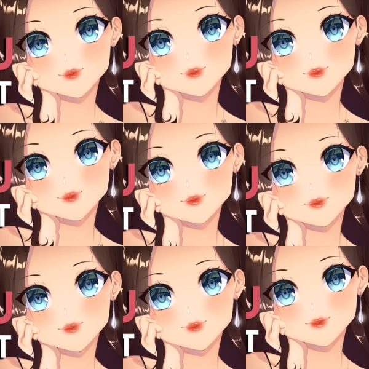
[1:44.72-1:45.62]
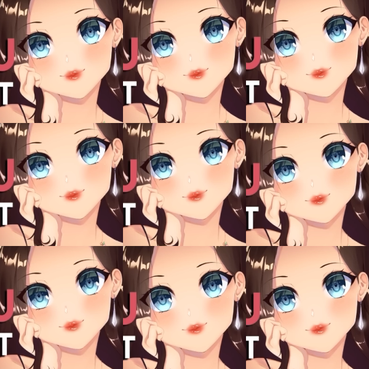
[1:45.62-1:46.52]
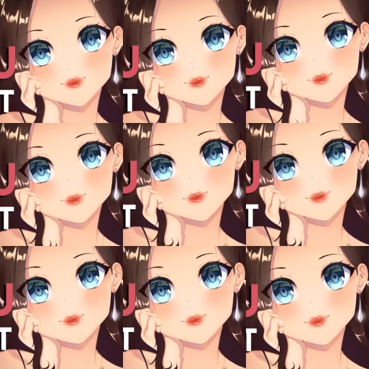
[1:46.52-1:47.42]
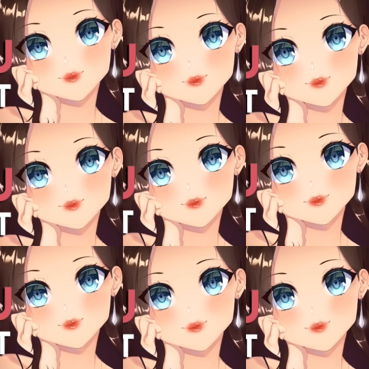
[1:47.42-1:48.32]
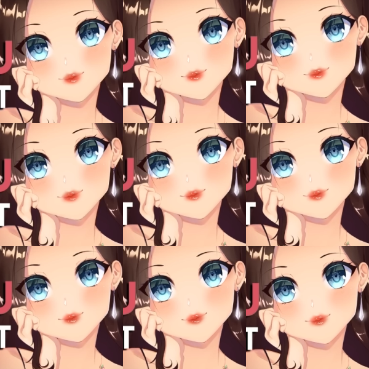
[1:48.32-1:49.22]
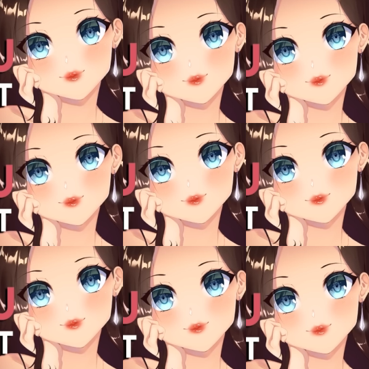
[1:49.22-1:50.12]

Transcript: Uh, uh, okay, um, I I'm just gonna take this down a little bit.